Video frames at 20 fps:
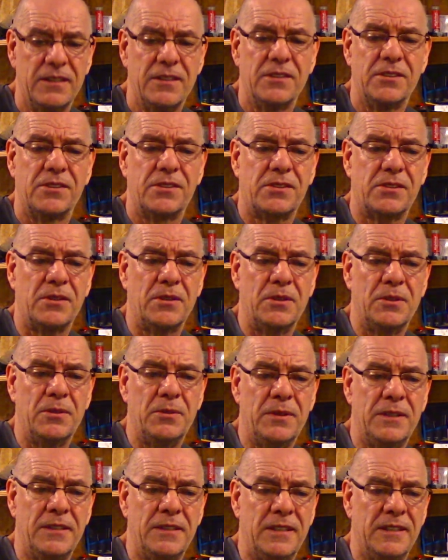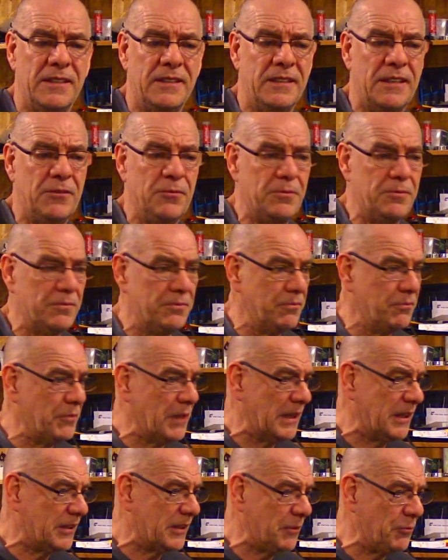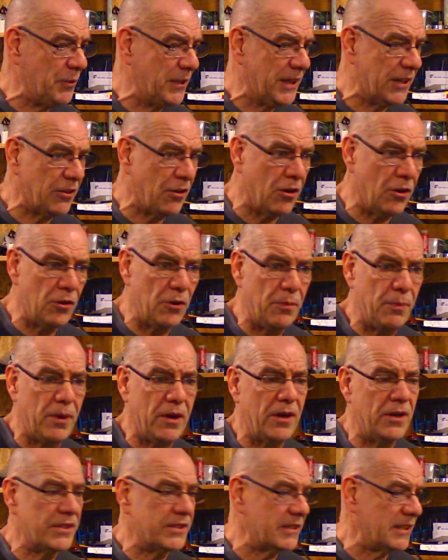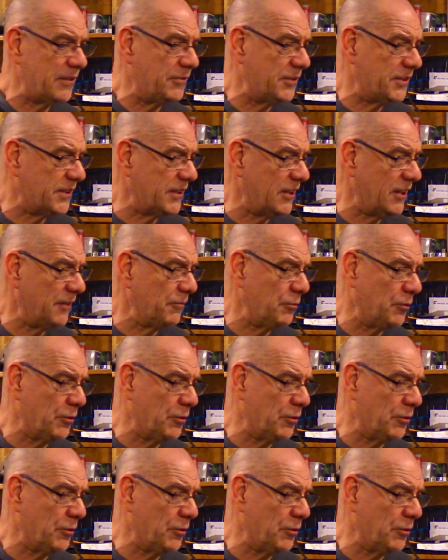So and then by the time we get all our parts and everything up,